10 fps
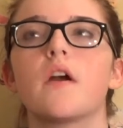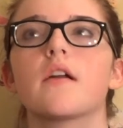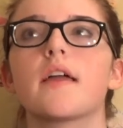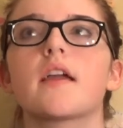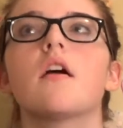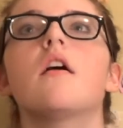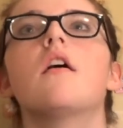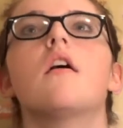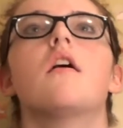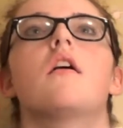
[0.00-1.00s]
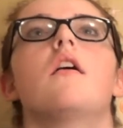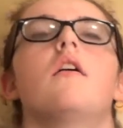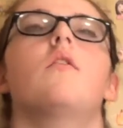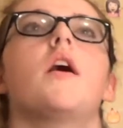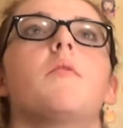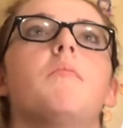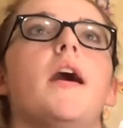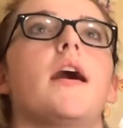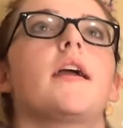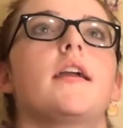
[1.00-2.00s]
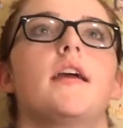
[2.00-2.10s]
are like, oh, I'm bi.